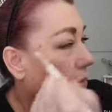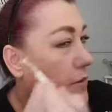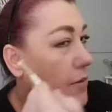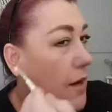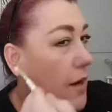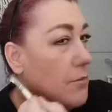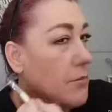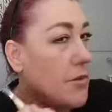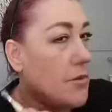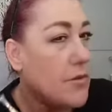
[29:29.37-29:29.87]
So
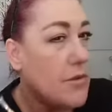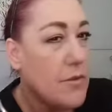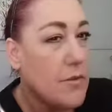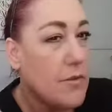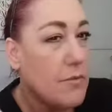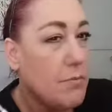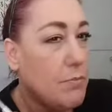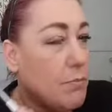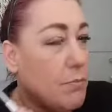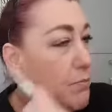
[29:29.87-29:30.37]
I'm just
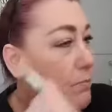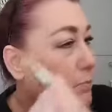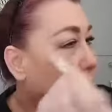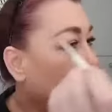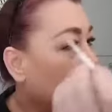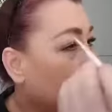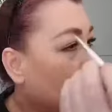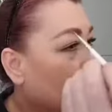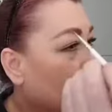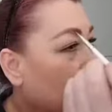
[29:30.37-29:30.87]

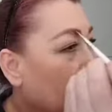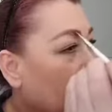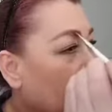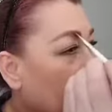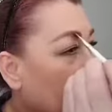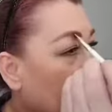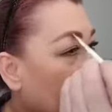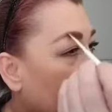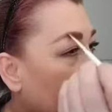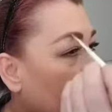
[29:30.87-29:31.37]

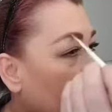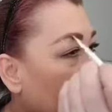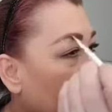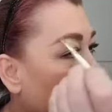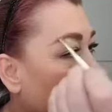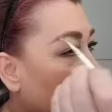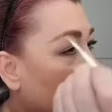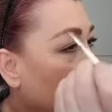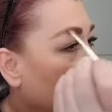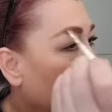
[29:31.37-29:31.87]
touching
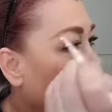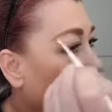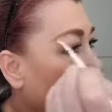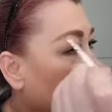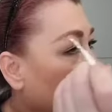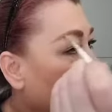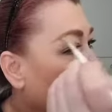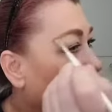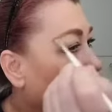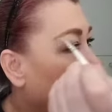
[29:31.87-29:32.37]
it up with a
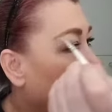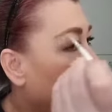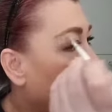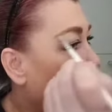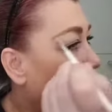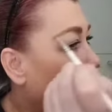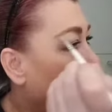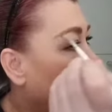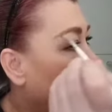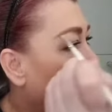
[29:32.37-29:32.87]
little bit of
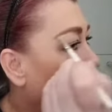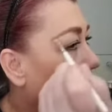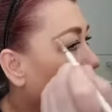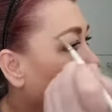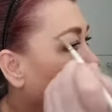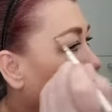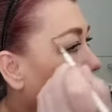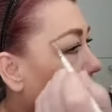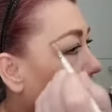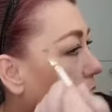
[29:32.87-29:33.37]

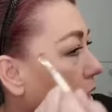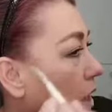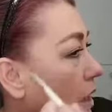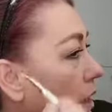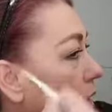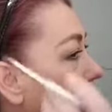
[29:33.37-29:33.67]
the